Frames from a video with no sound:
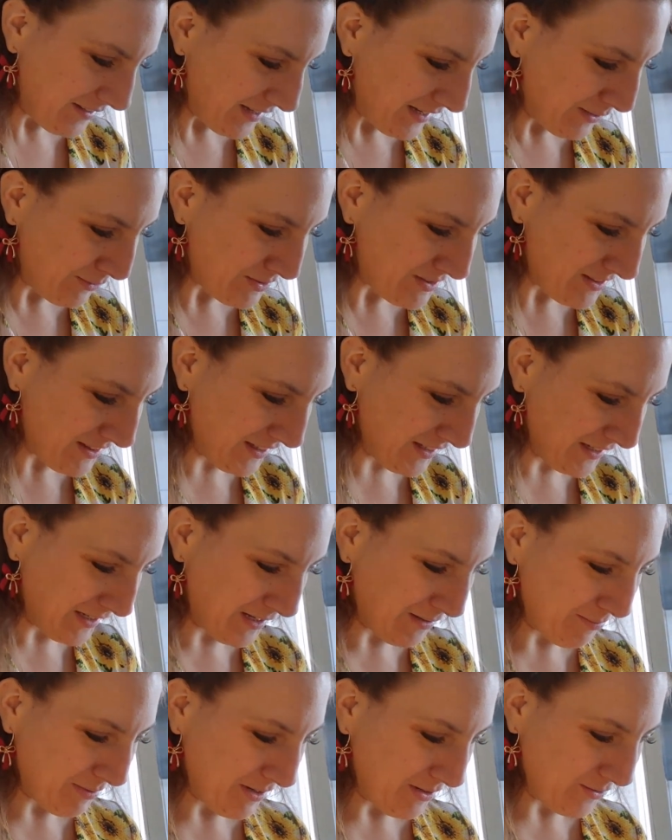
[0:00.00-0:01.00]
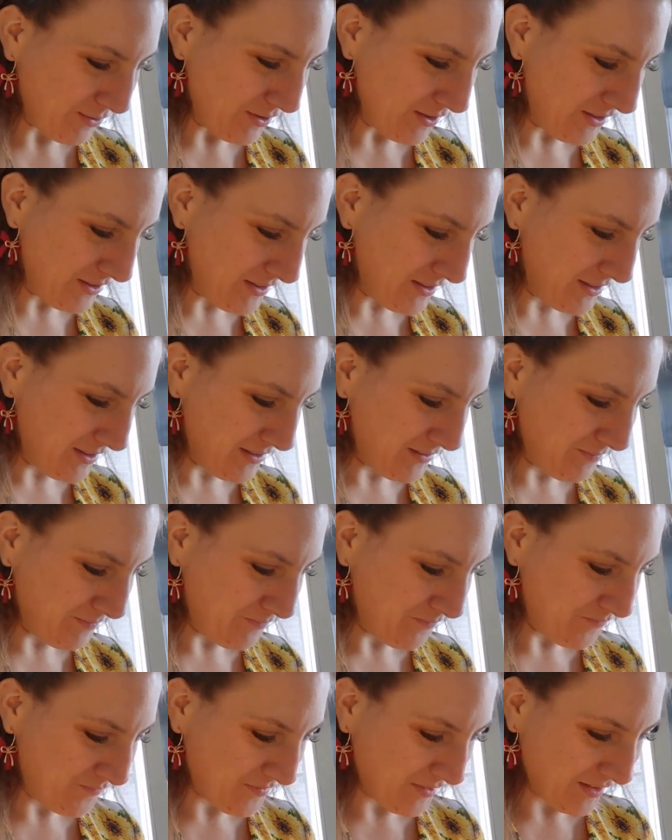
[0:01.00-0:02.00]
I was thinking about this
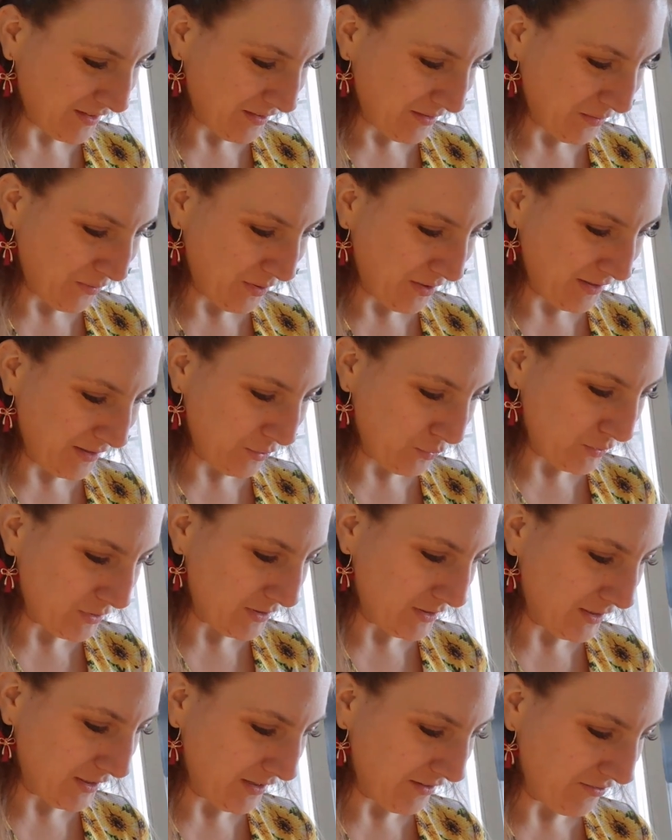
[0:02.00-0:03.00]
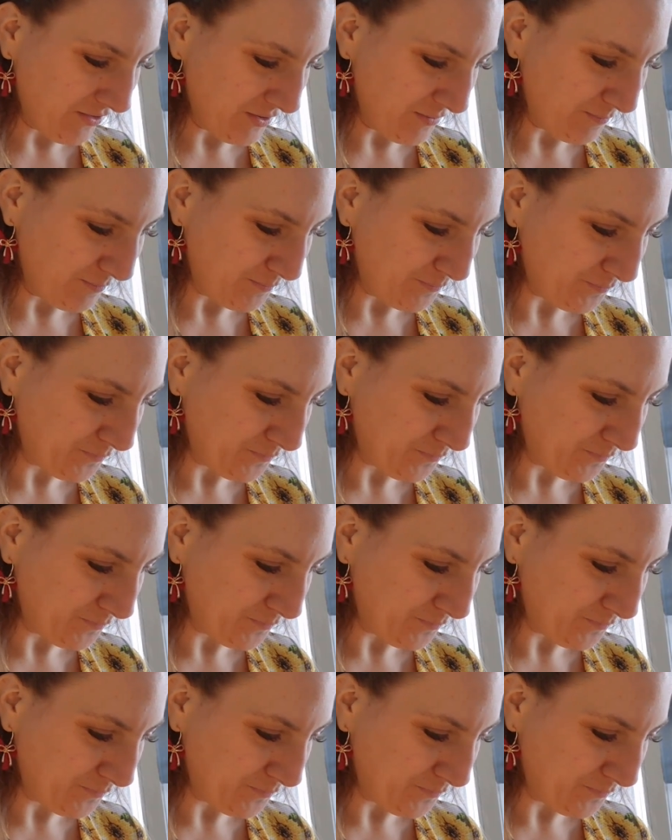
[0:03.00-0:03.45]
while it was in the oven.